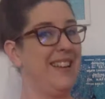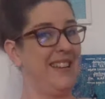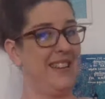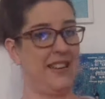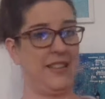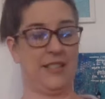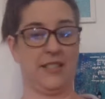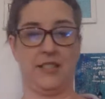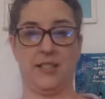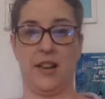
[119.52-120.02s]
And
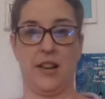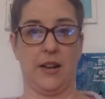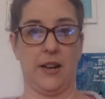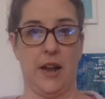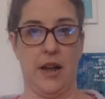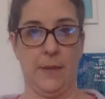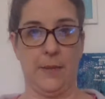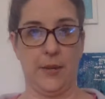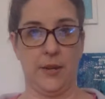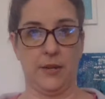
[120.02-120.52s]
it's not going
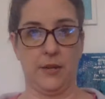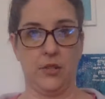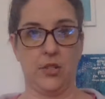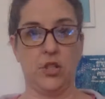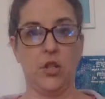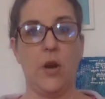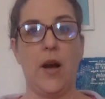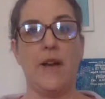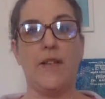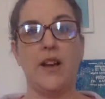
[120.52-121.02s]
to happen.
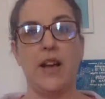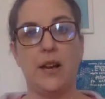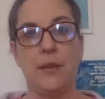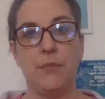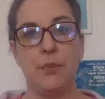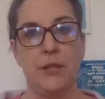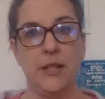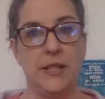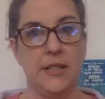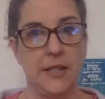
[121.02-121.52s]
So I've got to
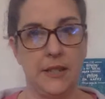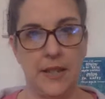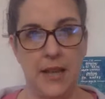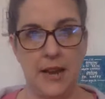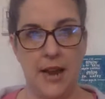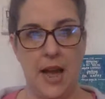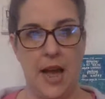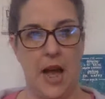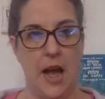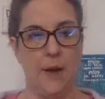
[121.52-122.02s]
blend in
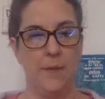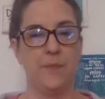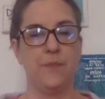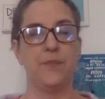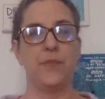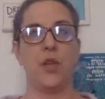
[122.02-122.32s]
that